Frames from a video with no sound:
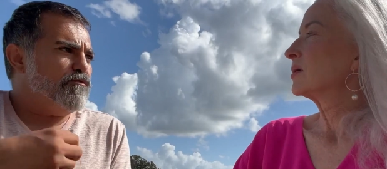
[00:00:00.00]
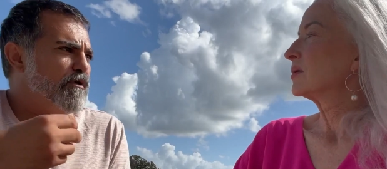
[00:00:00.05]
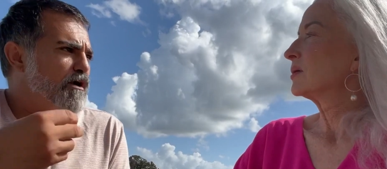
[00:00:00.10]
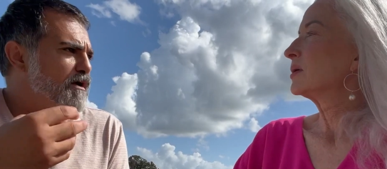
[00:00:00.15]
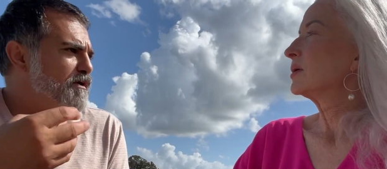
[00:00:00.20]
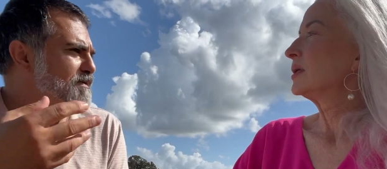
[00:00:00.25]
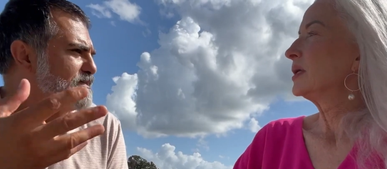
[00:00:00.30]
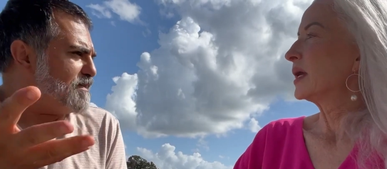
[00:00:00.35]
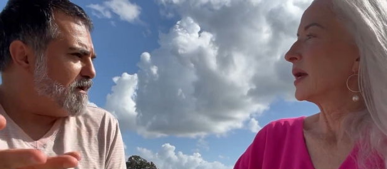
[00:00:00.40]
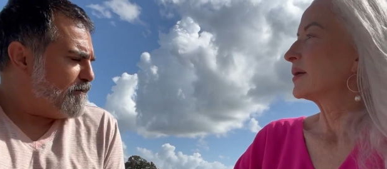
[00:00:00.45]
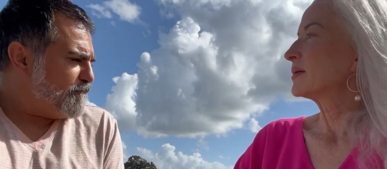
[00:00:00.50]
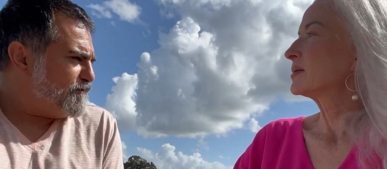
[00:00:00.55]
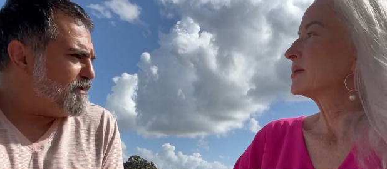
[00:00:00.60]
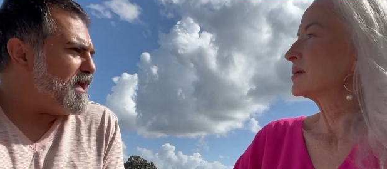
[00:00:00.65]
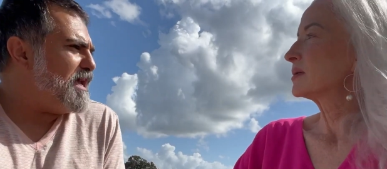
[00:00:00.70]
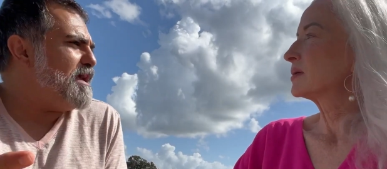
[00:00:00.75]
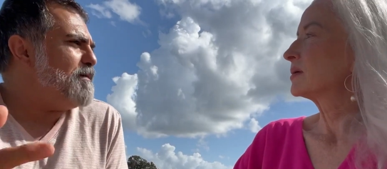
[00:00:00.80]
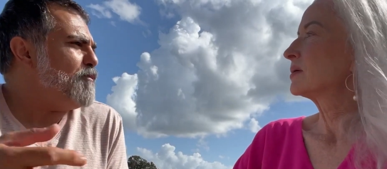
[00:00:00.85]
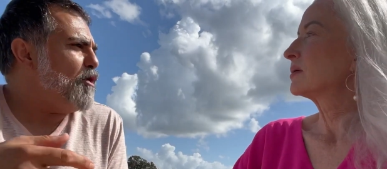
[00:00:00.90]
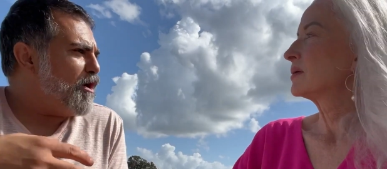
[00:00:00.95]
Speaker 1: uh,
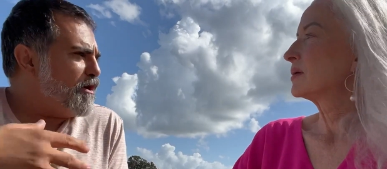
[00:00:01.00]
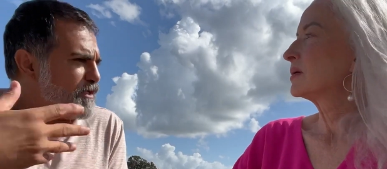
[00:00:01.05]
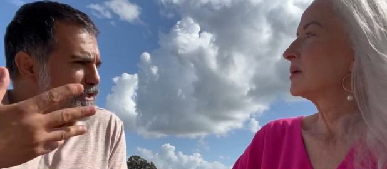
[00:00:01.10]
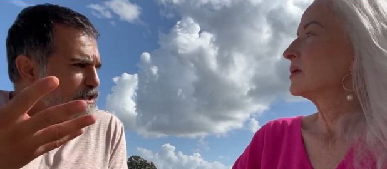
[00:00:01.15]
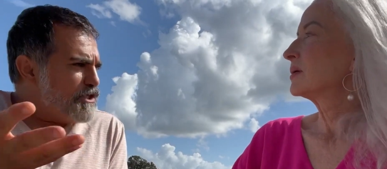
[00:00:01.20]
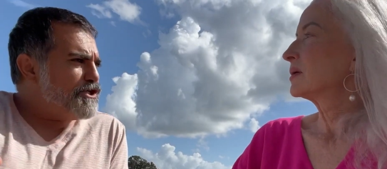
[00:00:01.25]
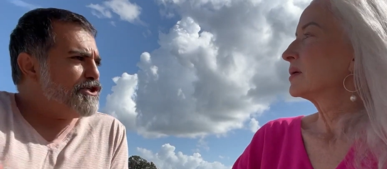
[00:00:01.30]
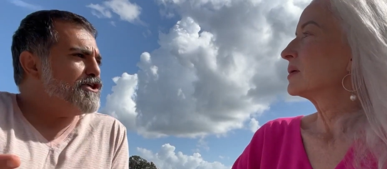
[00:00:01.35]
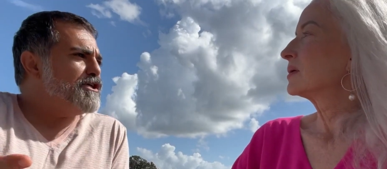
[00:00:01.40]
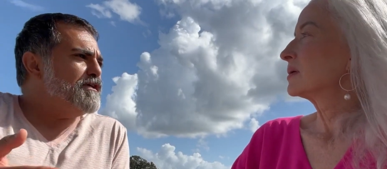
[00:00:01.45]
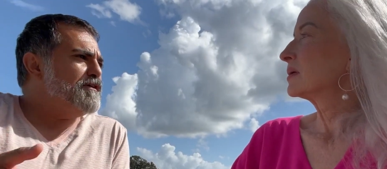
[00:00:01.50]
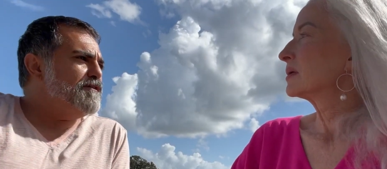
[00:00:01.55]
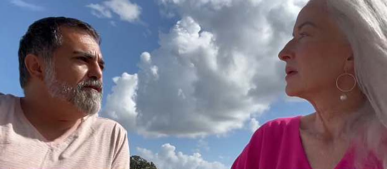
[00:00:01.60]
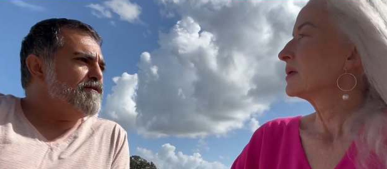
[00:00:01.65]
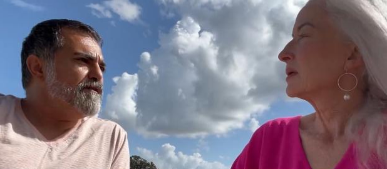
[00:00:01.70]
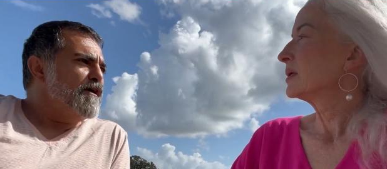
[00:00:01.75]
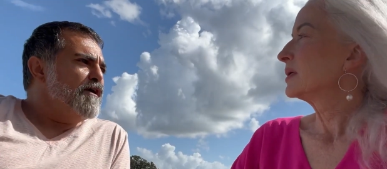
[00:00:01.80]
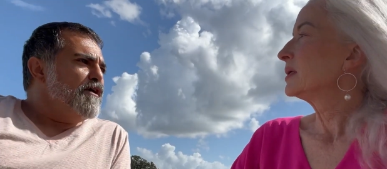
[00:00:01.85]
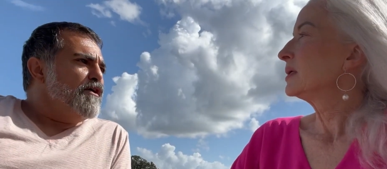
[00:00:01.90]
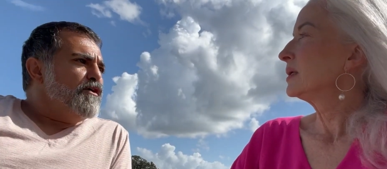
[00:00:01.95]
self-tape
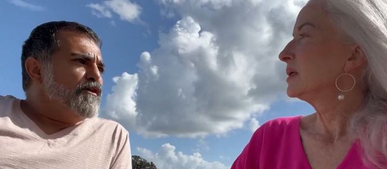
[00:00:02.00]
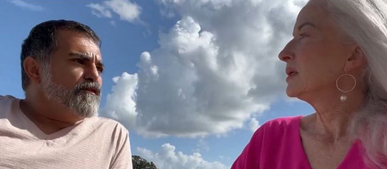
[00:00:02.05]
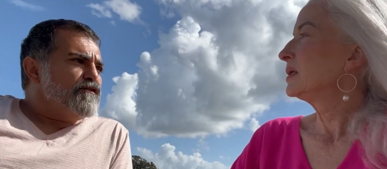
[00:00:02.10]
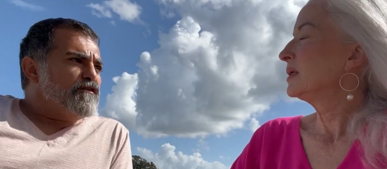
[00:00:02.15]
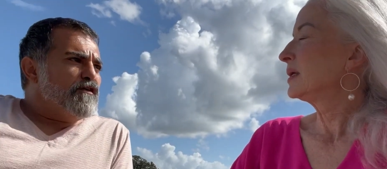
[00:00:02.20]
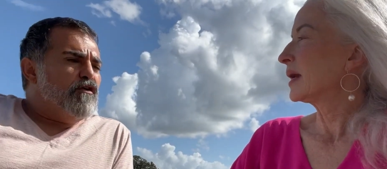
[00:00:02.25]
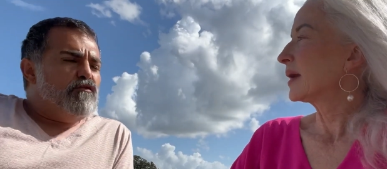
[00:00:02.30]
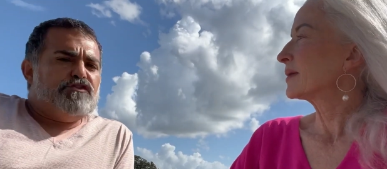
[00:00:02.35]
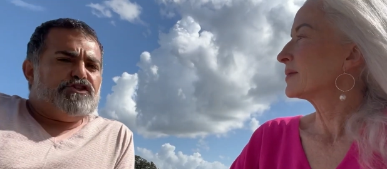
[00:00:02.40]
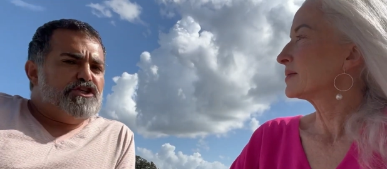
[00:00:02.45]
auditions. So yes.